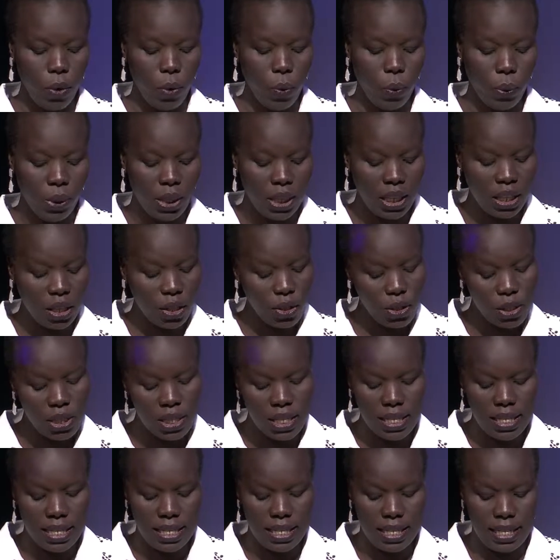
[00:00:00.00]
Within those
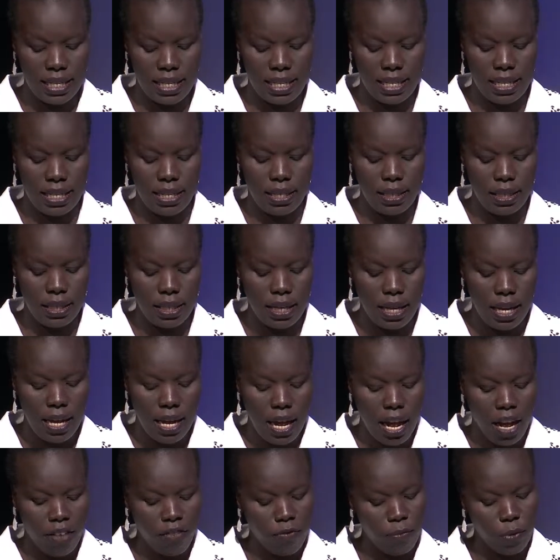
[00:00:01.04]
13 years,
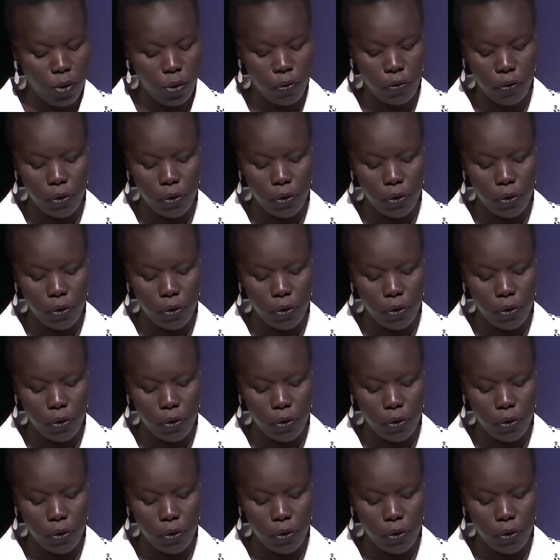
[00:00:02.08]
I've moved